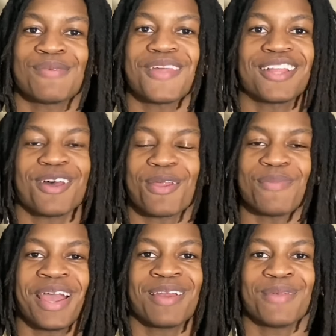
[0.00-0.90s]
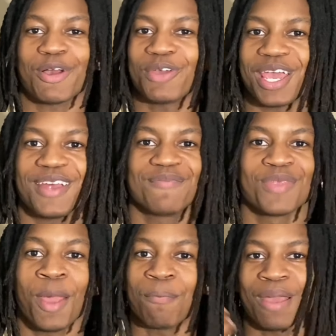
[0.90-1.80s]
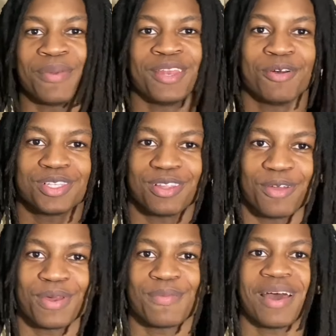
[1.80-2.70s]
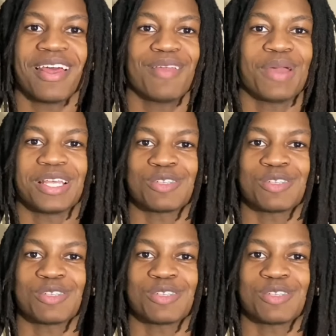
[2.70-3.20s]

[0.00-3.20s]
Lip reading: So I thought in my head, I'm like, okay, maybe he knows a little bit about anime.